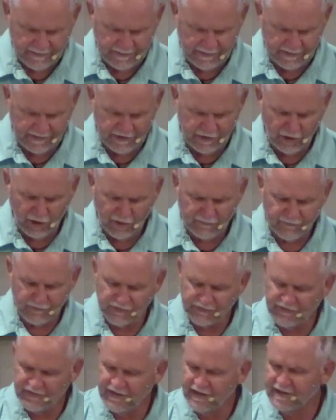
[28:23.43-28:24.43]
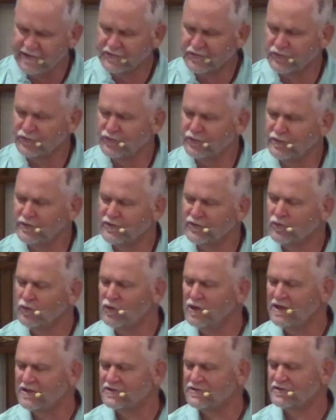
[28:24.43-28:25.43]
And he offers the answer to his
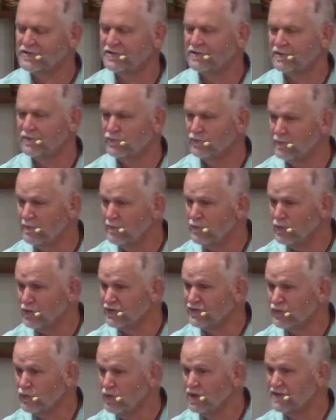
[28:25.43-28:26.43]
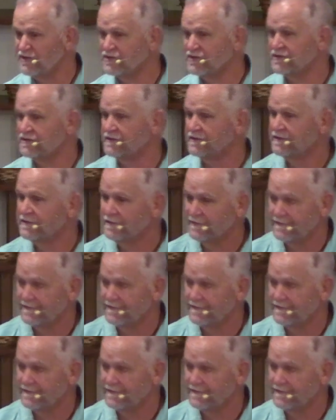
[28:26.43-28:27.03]
question. And remember his question